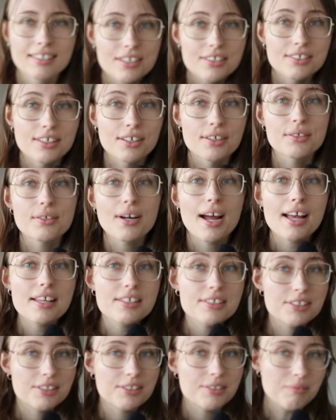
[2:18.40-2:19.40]
So
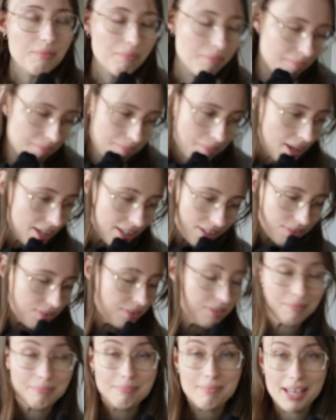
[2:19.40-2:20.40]
as you may
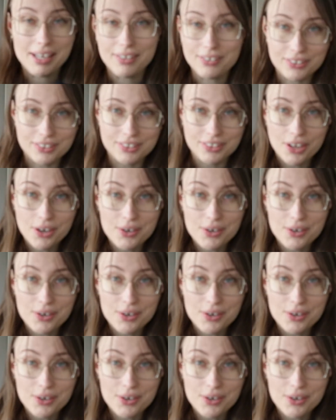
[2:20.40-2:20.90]
or may not know,